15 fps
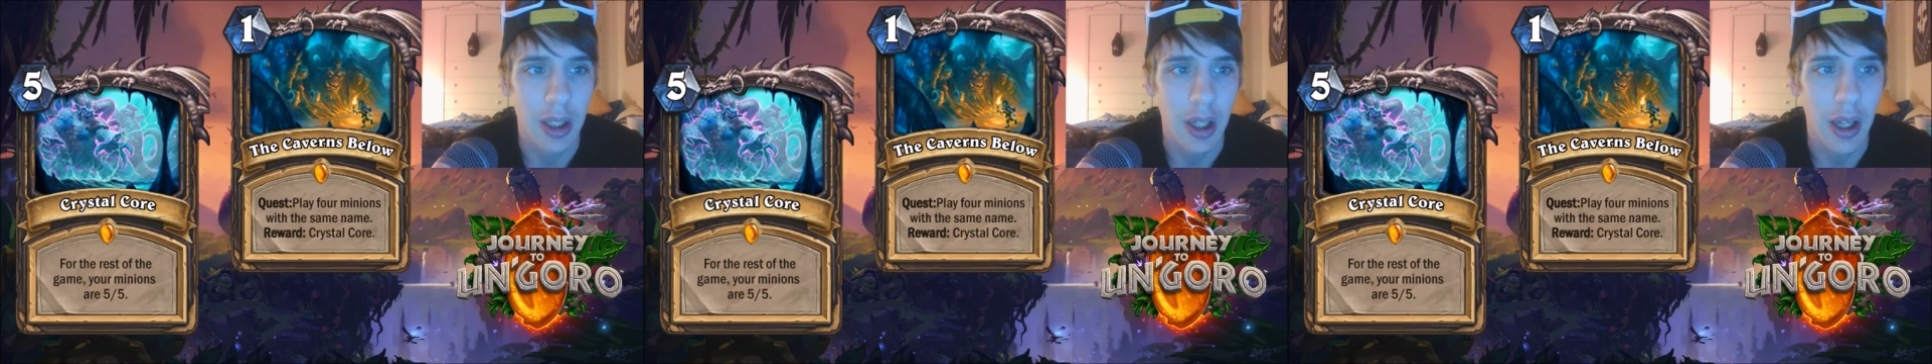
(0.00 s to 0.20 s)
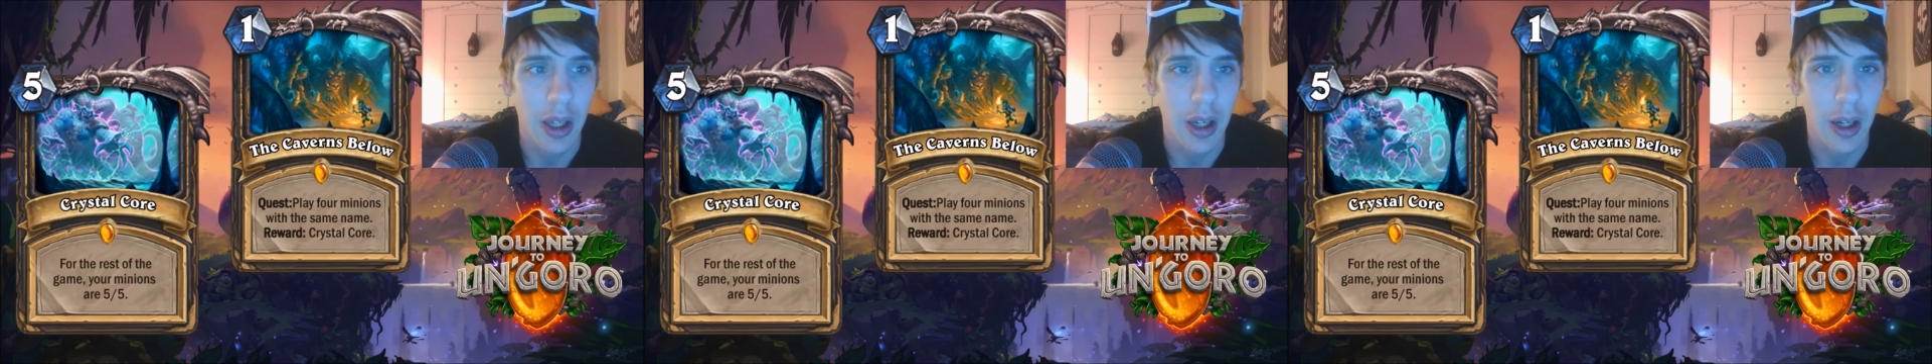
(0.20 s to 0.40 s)

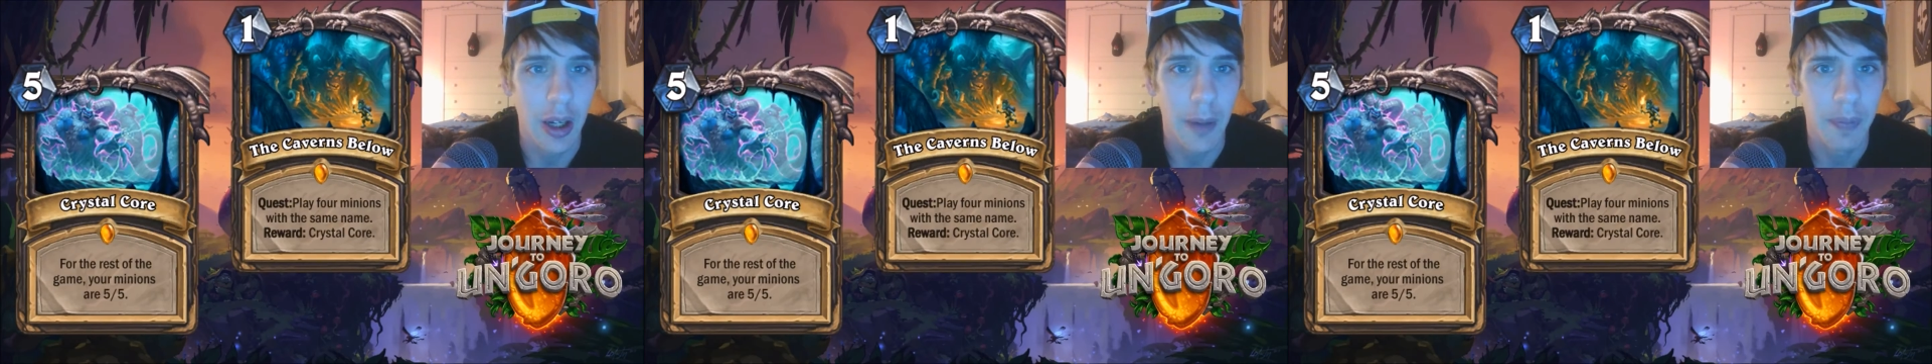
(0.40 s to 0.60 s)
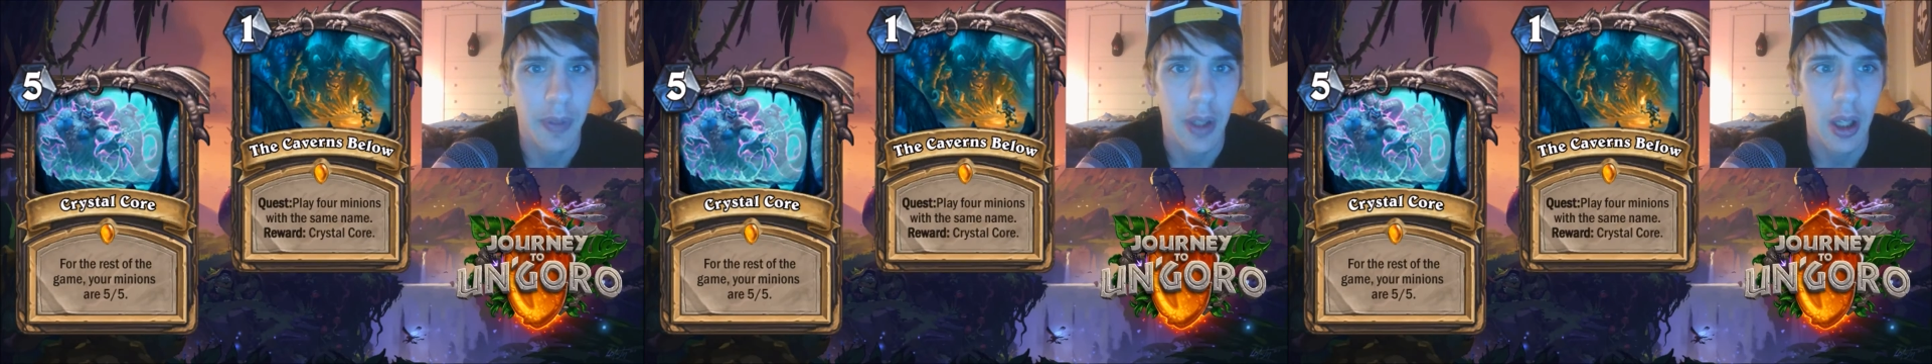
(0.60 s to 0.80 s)
a
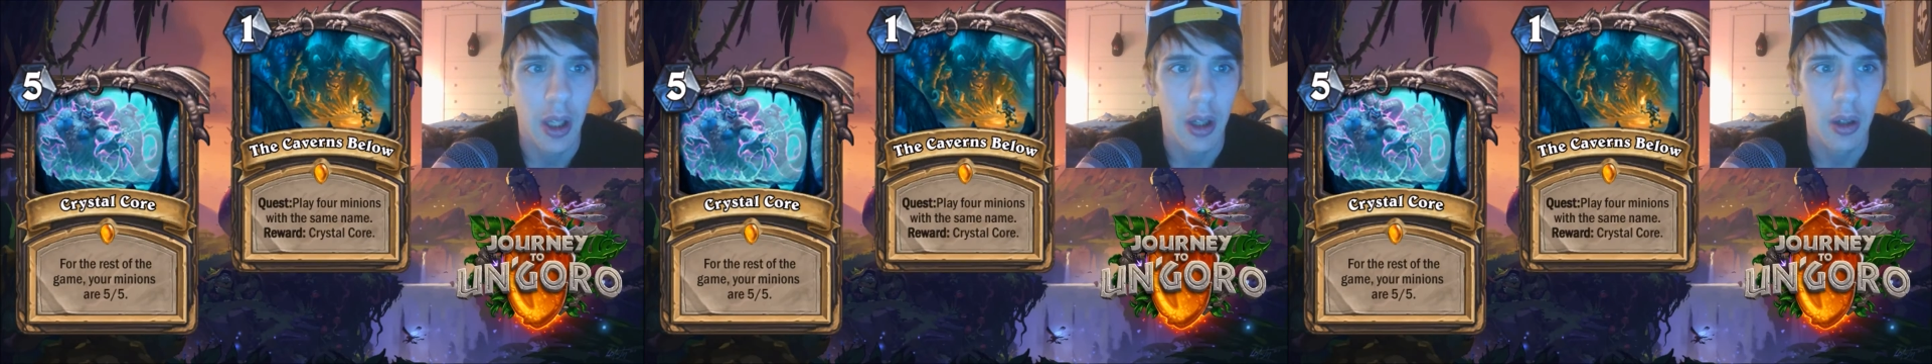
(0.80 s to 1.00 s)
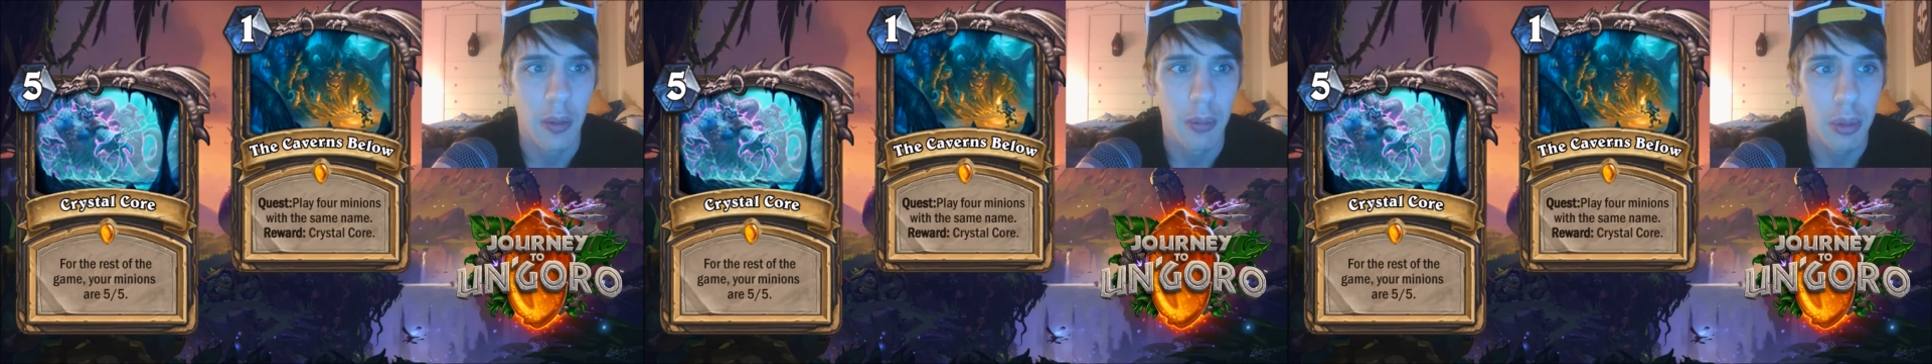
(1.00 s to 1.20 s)

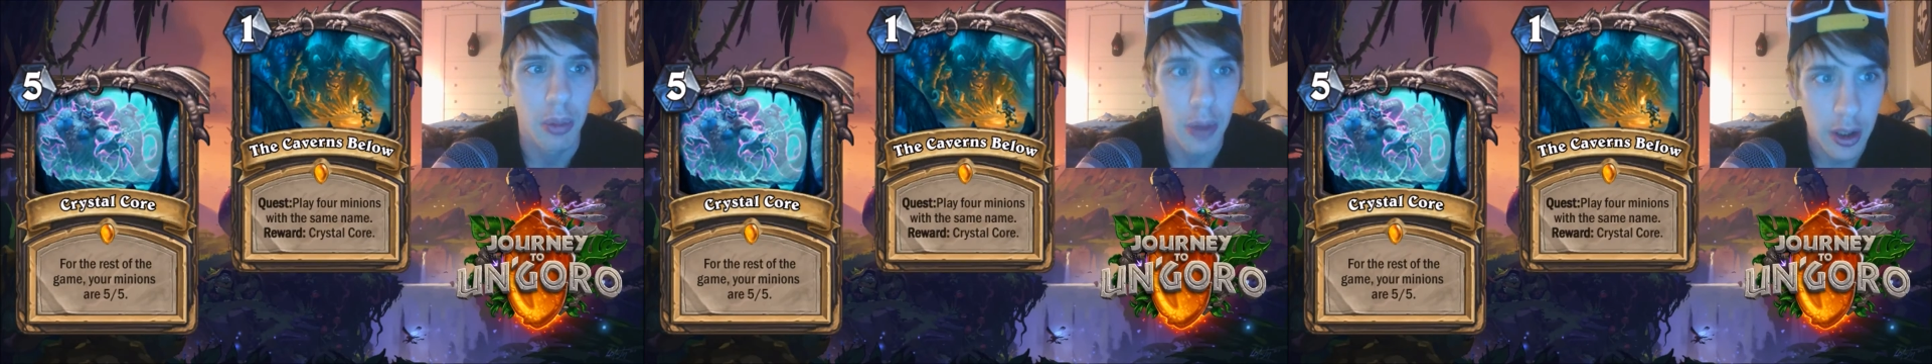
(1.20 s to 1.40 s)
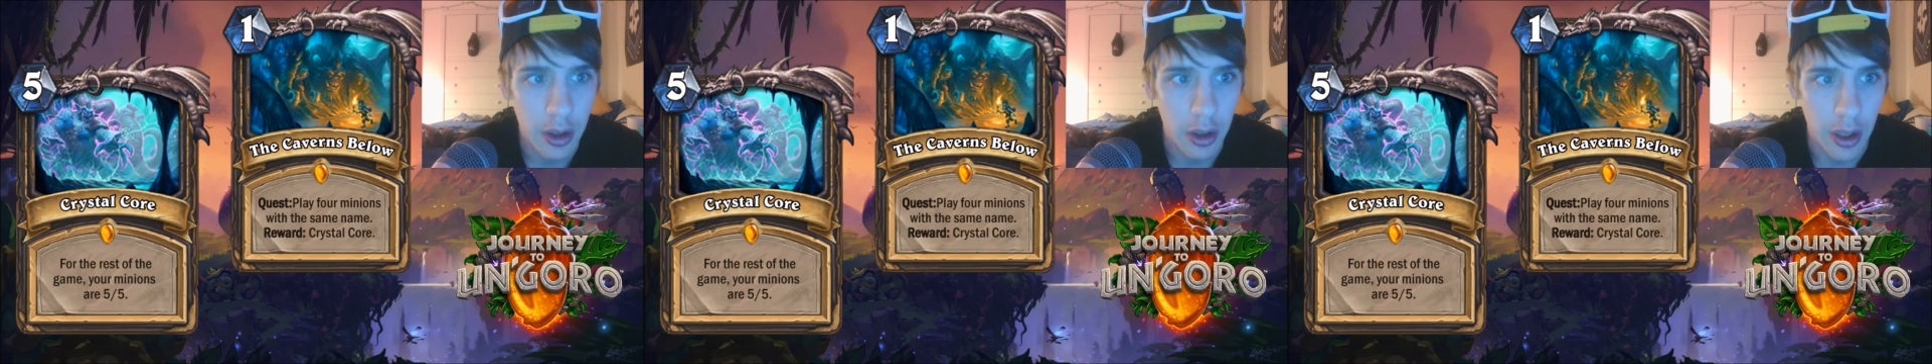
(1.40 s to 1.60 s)
pretty
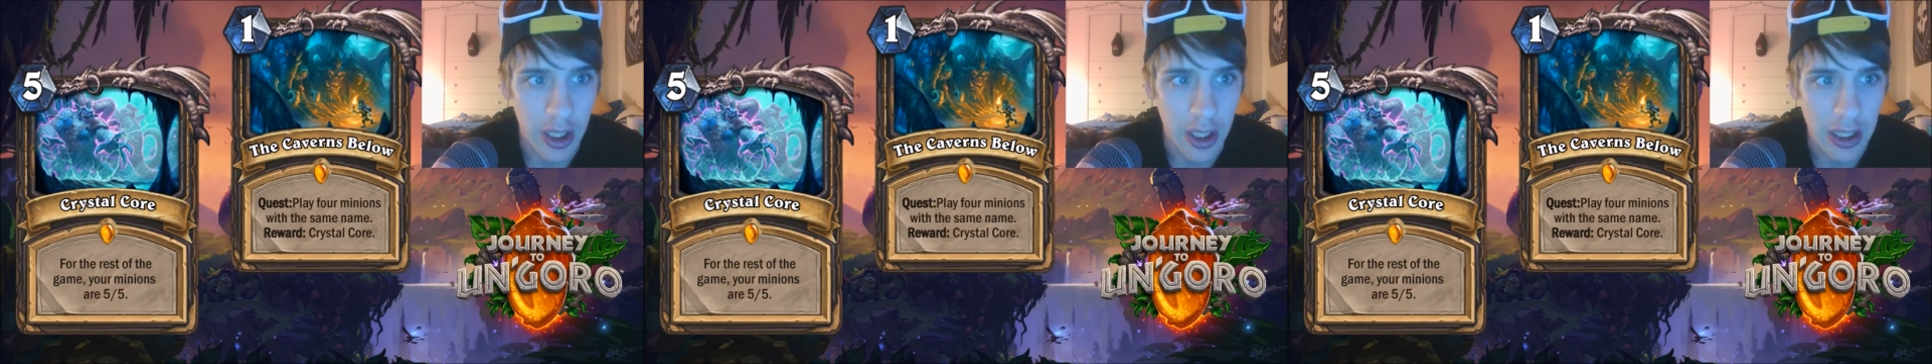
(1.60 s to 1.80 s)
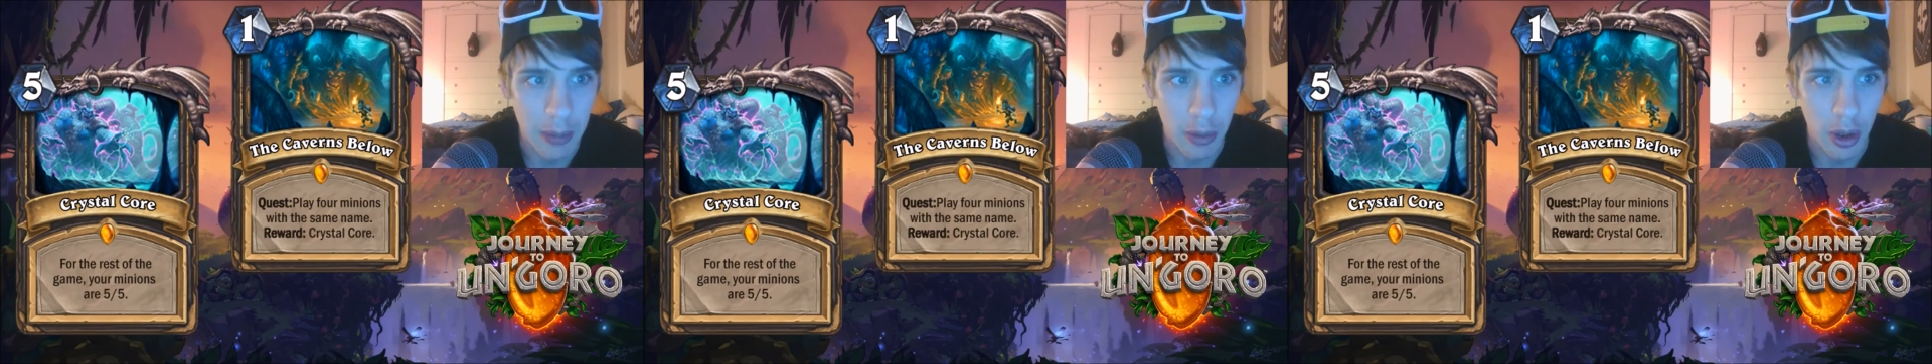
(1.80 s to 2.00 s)
good late
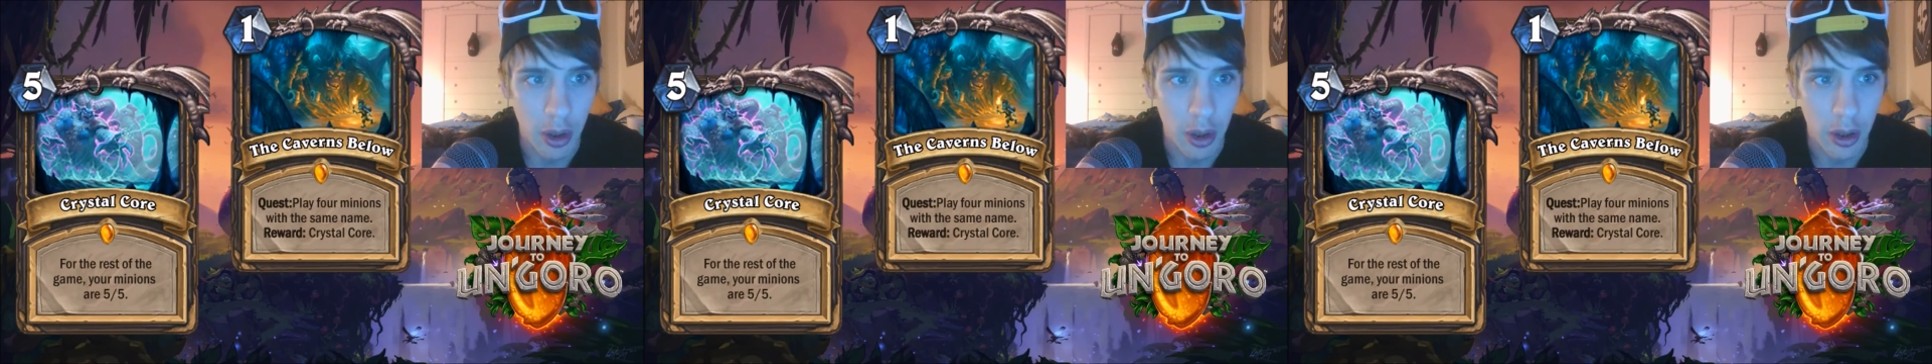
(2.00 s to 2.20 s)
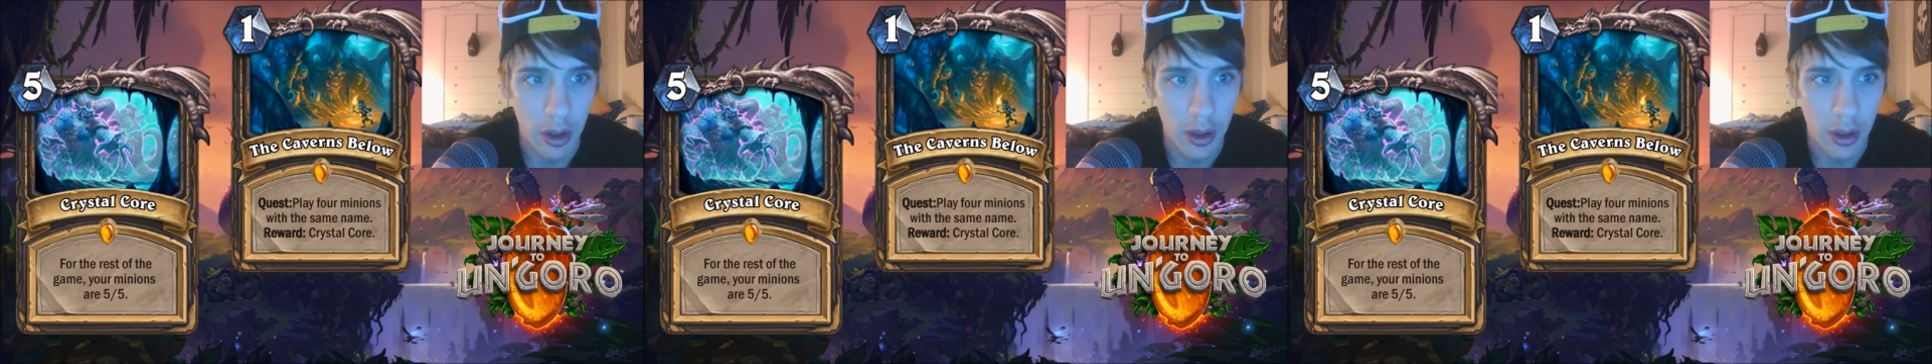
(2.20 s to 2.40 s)
game card,